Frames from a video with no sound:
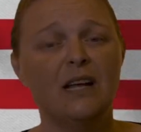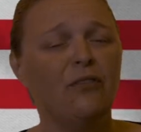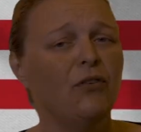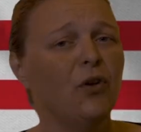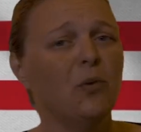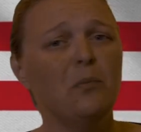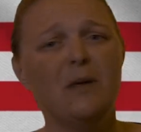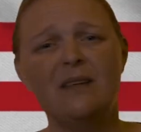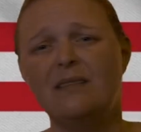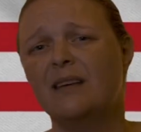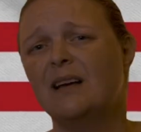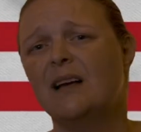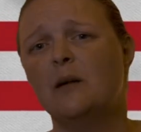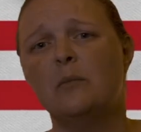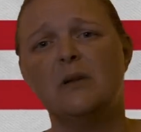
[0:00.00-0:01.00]
If you miss a
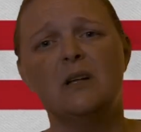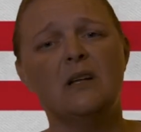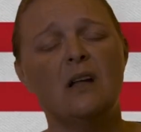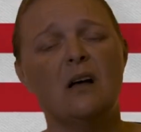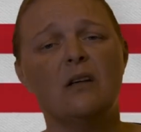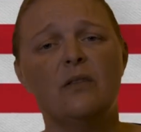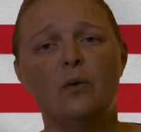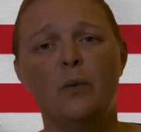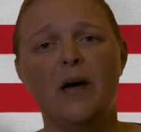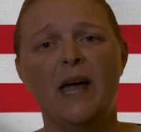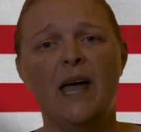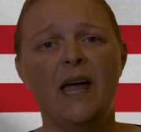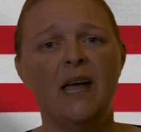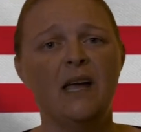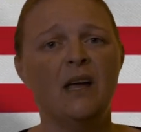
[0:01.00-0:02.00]
couple along the
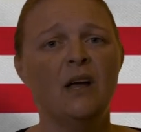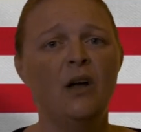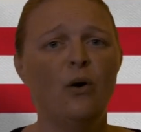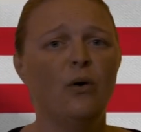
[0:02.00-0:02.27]
way